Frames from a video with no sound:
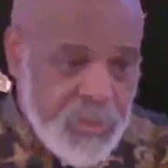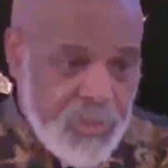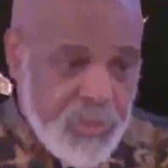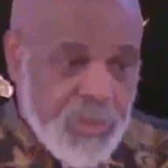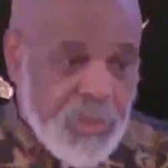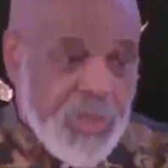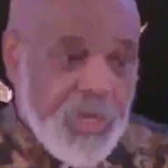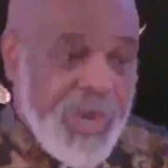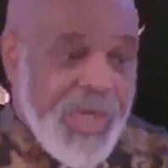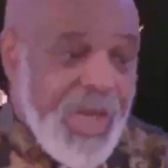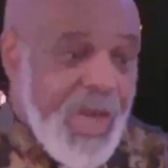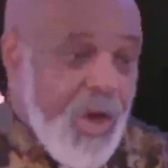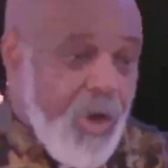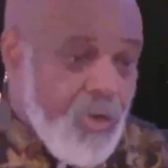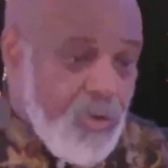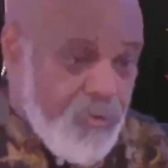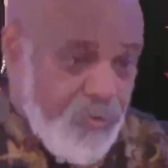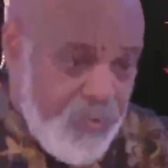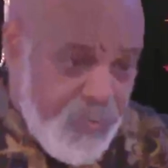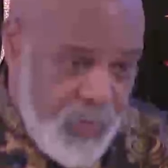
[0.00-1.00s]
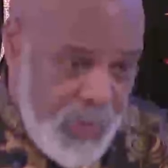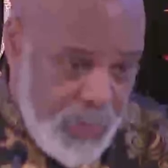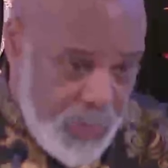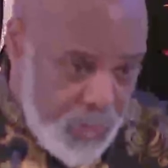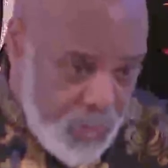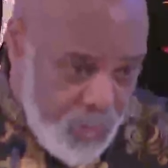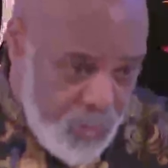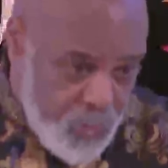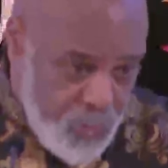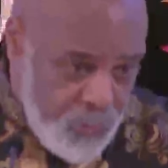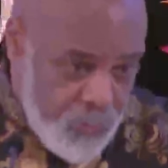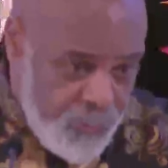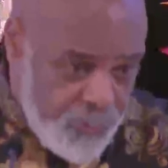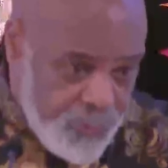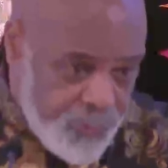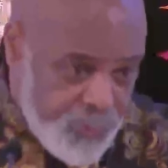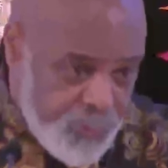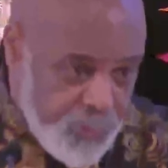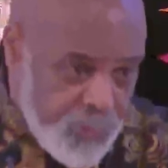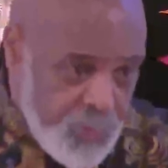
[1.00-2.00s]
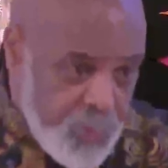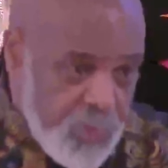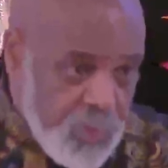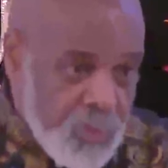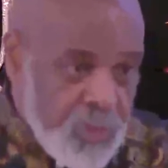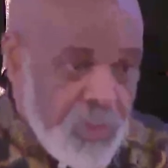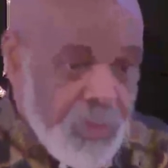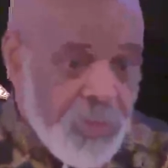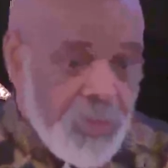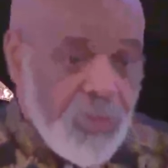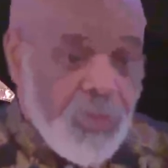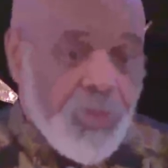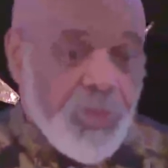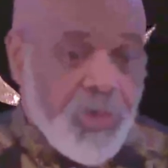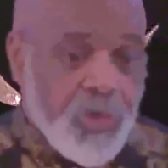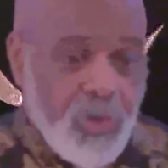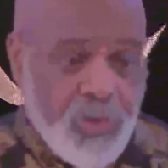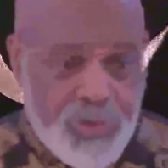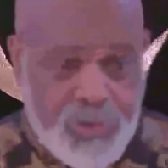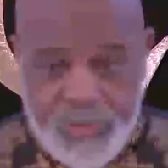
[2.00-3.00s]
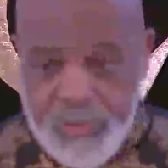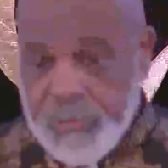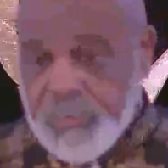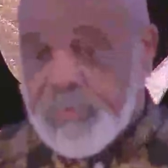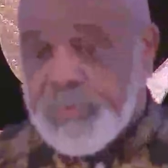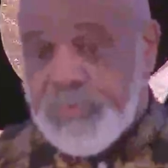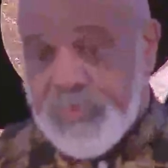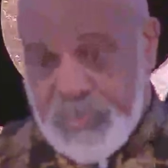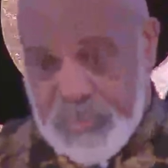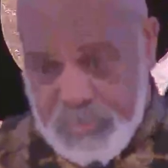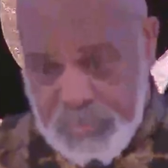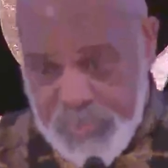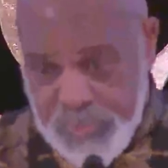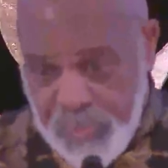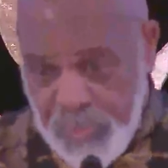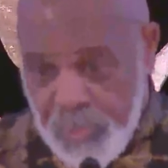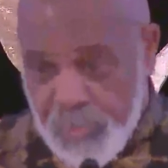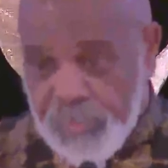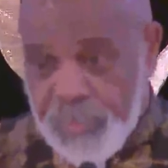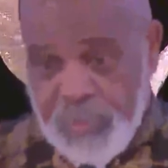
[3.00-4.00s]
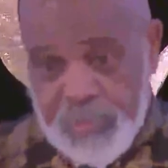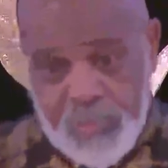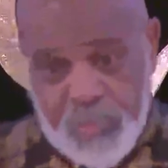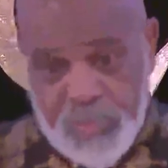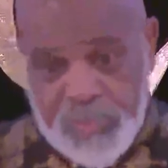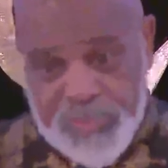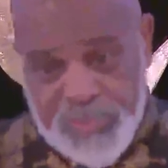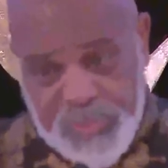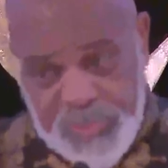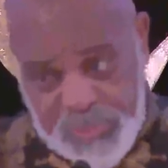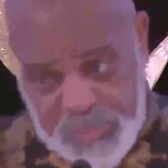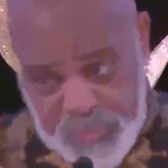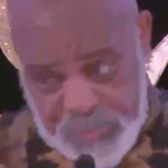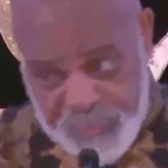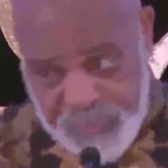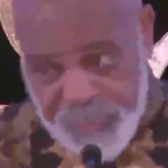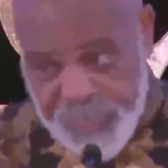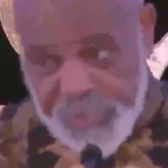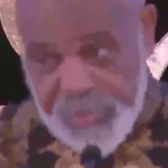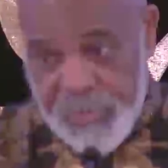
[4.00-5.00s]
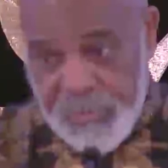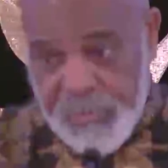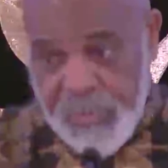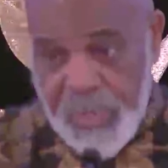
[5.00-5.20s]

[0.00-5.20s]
Now, fellow, you're going to be a little bit more disciplined about